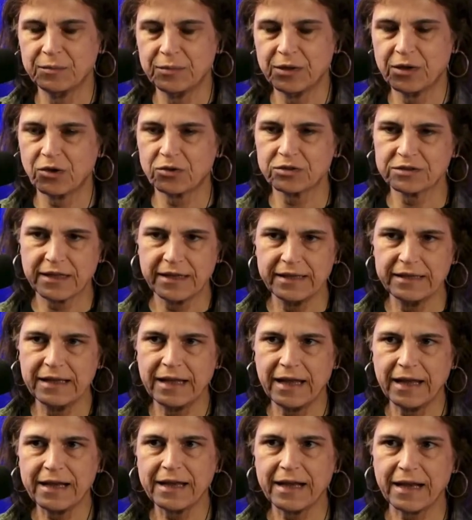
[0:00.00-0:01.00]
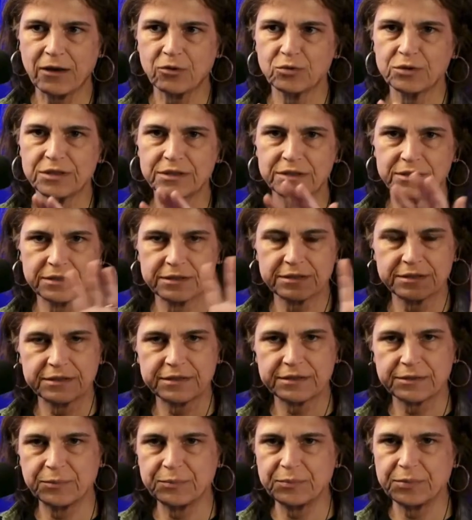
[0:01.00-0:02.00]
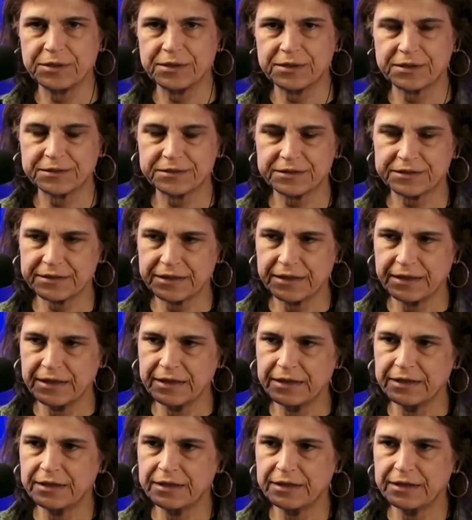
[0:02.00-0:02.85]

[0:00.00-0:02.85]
because I like how it appears,